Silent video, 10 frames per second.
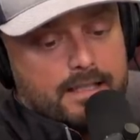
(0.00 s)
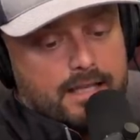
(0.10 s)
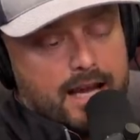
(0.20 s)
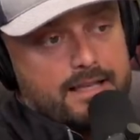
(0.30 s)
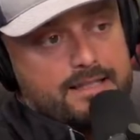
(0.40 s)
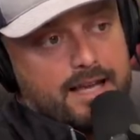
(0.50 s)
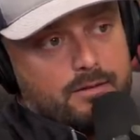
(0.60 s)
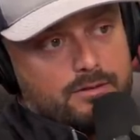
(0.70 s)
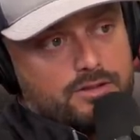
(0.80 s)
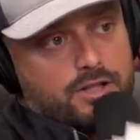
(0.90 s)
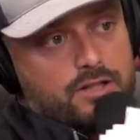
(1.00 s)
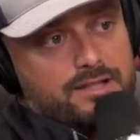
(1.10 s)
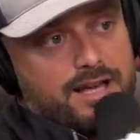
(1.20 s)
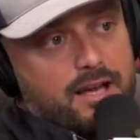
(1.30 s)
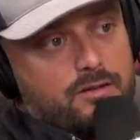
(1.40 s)
A lot of these animals.
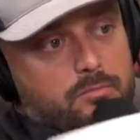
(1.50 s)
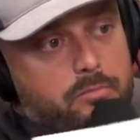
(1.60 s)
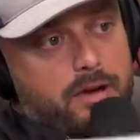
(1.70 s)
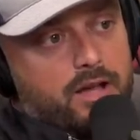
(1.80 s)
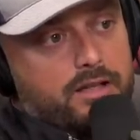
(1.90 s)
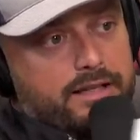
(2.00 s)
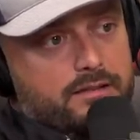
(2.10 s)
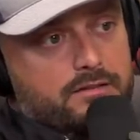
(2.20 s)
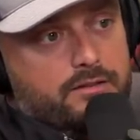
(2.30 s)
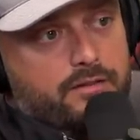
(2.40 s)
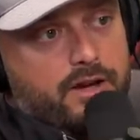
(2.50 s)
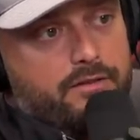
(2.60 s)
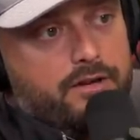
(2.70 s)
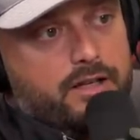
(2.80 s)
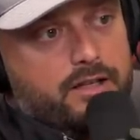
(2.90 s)
Turns out, belly. If you're
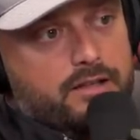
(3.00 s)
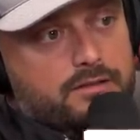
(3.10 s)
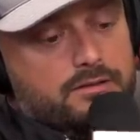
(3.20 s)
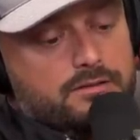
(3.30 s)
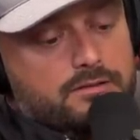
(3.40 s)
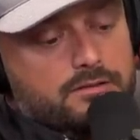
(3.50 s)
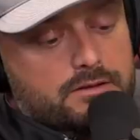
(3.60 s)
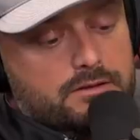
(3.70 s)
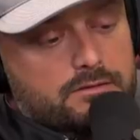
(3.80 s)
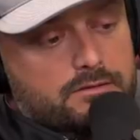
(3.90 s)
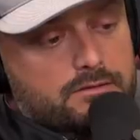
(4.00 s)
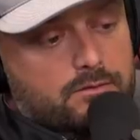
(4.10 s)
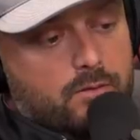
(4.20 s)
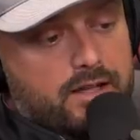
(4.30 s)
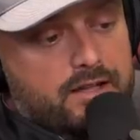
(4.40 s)
ever in a
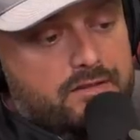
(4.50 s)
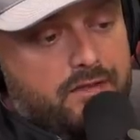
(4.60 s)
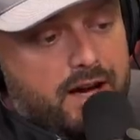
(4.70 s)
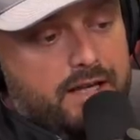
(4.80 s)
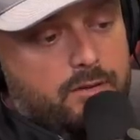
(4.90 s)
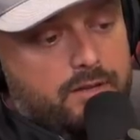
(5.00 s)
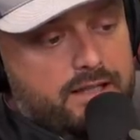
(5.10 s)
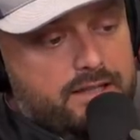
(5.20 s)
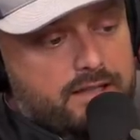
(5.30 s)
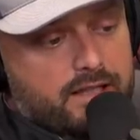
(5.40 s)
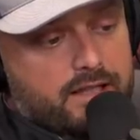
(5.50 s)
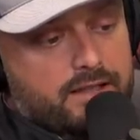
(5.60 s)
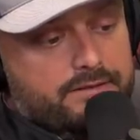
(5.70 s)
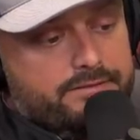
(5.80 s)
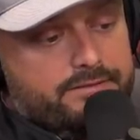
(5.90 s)
one of these fighting with these
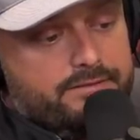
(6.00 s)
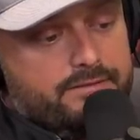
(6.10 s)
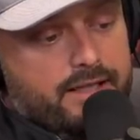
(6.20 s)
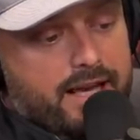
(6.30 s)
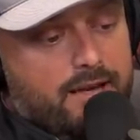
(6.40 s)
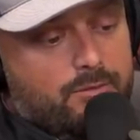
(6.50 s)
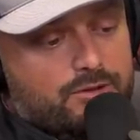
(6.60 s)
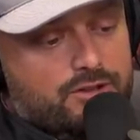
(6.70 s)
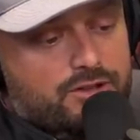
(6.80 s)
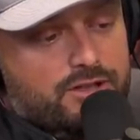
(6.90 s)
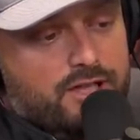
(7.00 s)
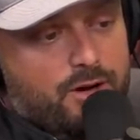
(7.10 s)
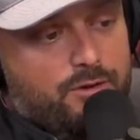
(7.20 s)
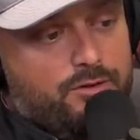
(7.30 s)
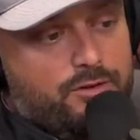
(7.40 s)
animals, just
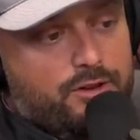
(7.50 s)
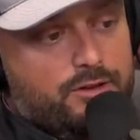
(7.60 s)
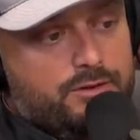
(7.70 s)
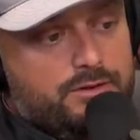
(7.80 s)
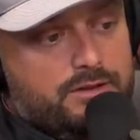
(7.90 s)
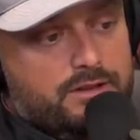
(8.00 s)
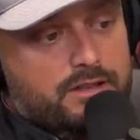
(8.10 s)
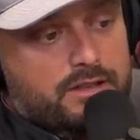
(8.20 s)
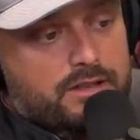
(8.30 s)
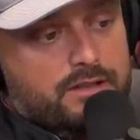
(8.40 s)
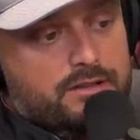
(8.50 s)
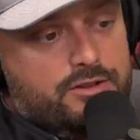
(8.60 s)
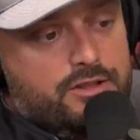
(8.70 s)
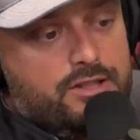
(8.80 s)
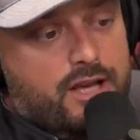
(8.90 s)
go through
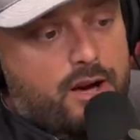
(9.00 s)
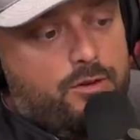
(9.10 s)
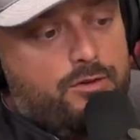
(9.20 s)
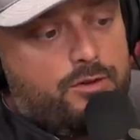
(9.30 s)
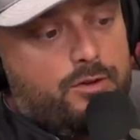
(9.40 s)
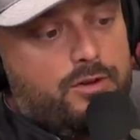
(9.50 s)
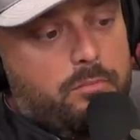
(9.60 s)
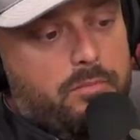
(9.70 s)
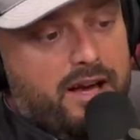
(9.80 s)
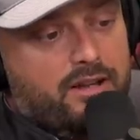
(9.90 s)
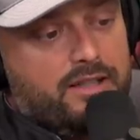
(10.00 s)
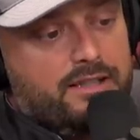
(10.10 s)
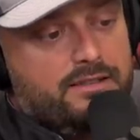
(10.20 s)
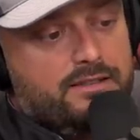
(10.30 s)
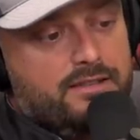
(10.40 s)
just go through the
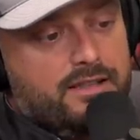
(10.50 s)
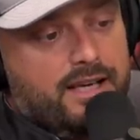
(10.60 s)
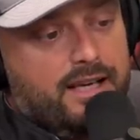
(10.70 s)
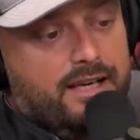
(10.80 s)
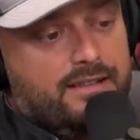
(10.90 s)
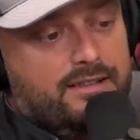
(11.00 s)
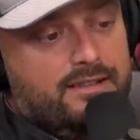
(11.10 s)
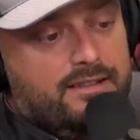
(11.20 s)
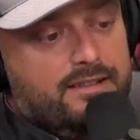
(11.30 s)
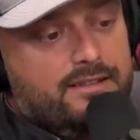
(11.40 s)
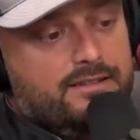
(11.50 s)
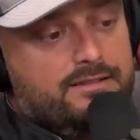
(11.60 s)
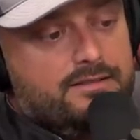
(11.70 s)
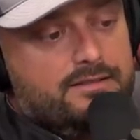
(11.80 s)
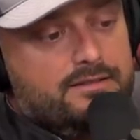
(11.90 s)
belly and,
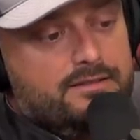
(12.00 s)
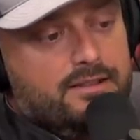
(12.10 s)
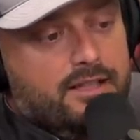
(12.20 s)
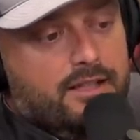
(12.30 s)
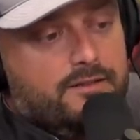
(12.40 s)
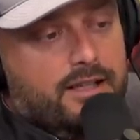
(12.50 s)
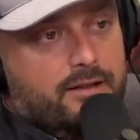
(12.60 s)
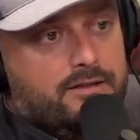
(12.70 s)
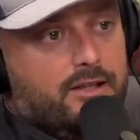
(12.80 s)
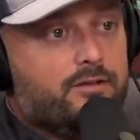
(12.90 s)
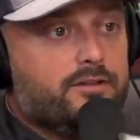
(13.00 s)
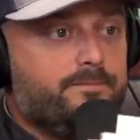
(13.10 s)
you know, and it's over.